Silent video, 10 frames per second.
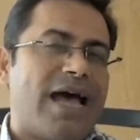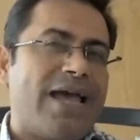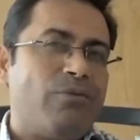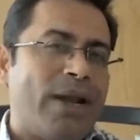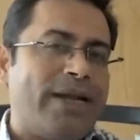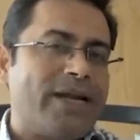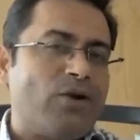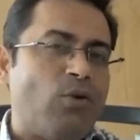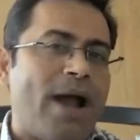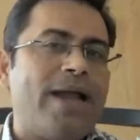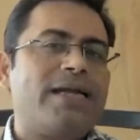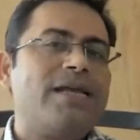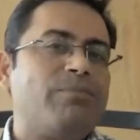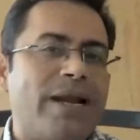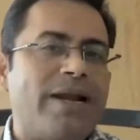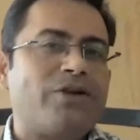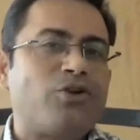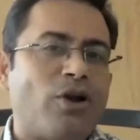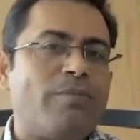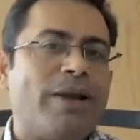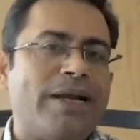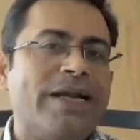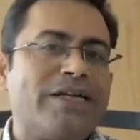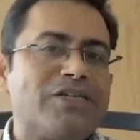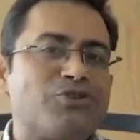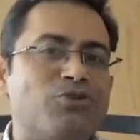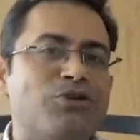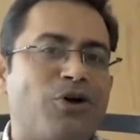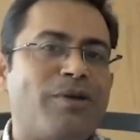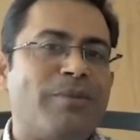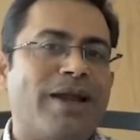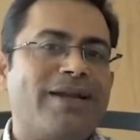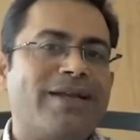I went and quietly played a tournament, inter-school tournament,